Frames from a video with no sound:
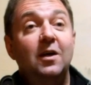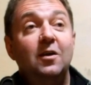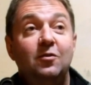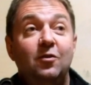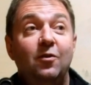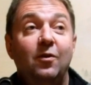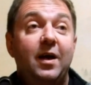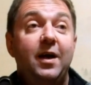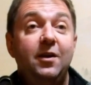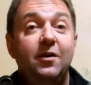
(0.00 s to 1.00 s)
sooner or
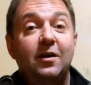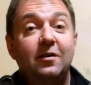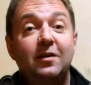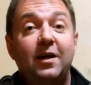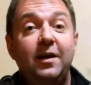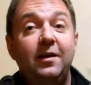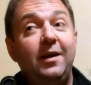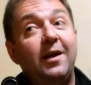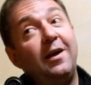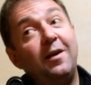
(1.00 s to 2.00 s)
later you're going to say,
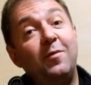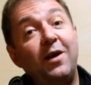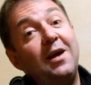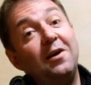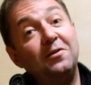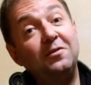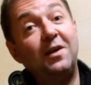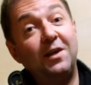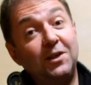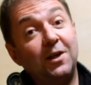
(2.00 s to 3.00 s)
get out of my house,
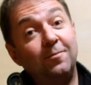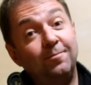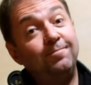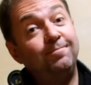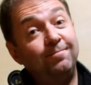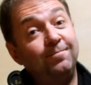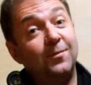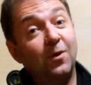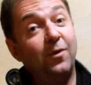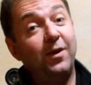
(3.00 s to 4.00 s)
aren't you?
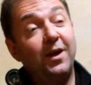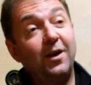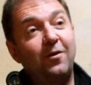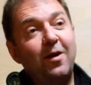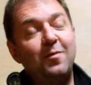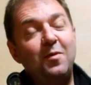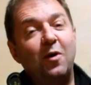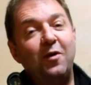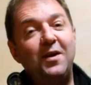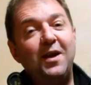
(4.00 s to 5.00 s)
Or you're going to grab me
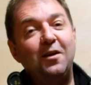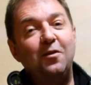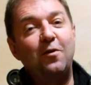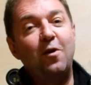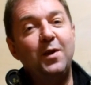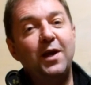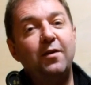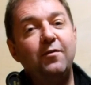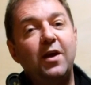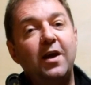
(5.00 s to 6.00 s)
by the neck and throw me out
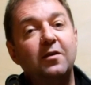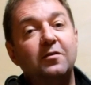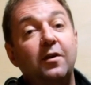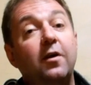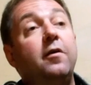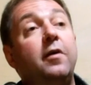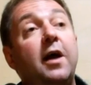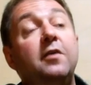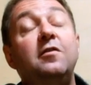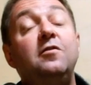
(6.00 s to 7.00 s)
of your house, you know,
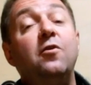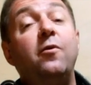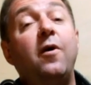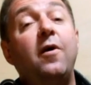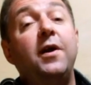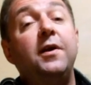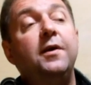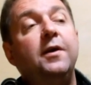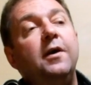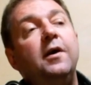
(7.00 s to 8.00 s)
as is your right.
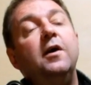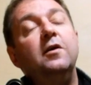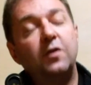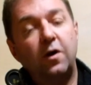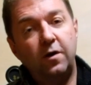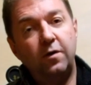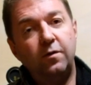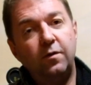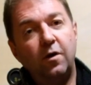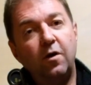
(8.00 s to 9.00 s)
So
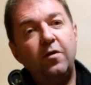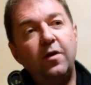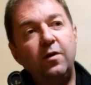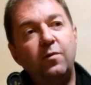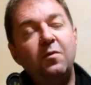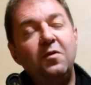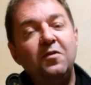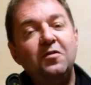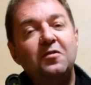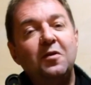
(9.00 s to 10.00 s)
I think when we
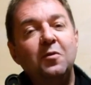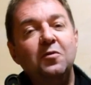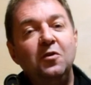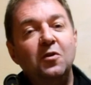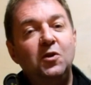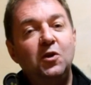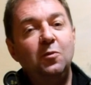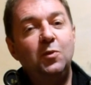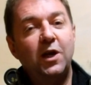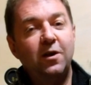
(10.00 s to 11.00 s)
visit someone's
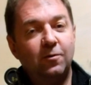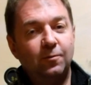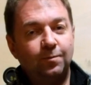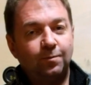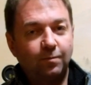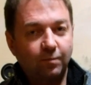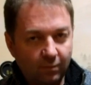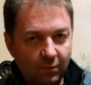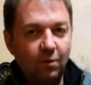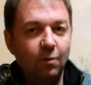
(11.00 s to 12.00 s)
YouTube channel,
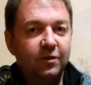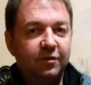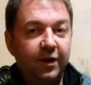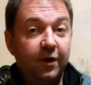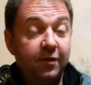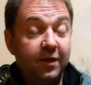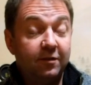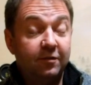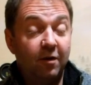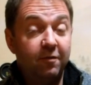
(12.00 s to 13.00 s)
we're sitting on their
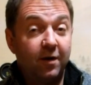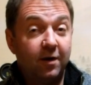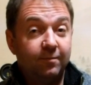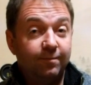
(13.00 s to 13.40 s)
sofa.